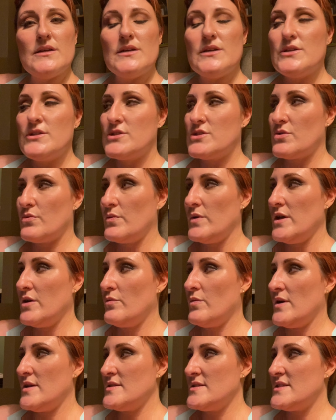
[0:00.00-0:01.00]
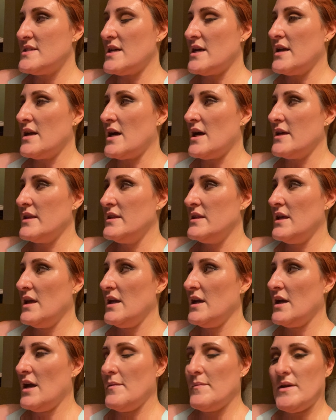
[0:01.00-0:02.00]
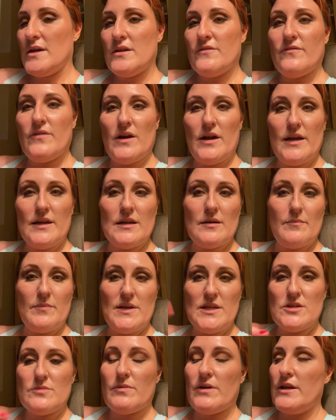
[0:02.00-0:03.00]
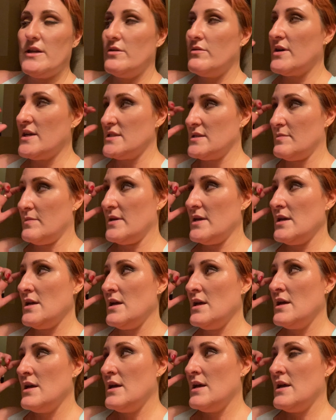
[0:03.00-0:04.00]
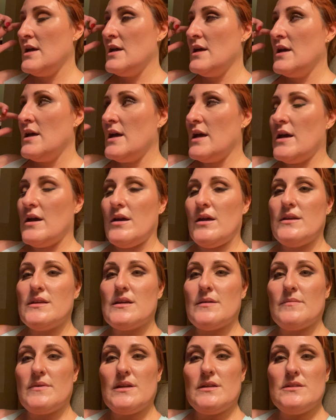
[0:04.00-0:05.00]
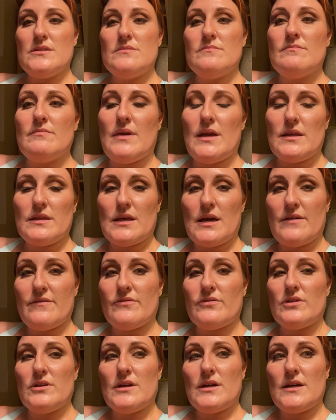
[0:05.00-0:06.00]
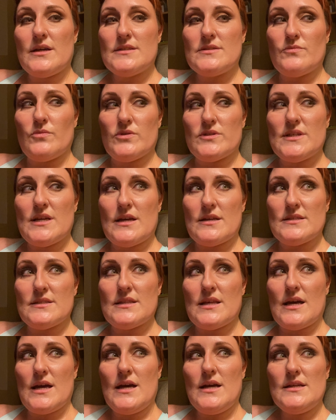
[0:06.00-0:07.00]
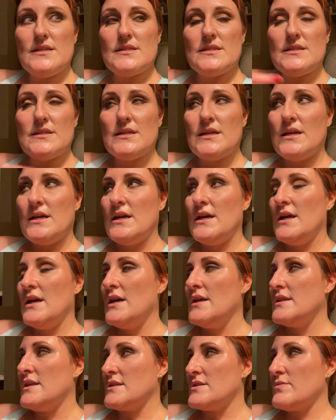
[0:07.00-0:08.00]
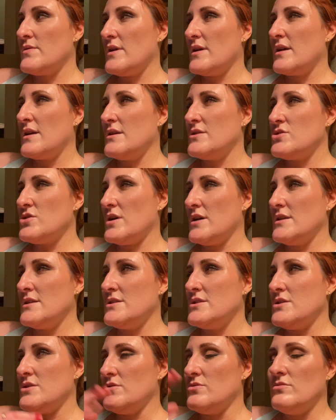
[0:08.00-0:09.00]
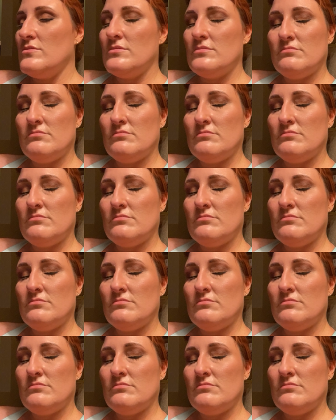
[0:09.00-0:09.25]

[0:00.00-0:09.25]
so week 1's done. I think I'm going to find a Beachbody recipe and I'm going to make that for you guys and we'll test that. That's what I'm going to try to do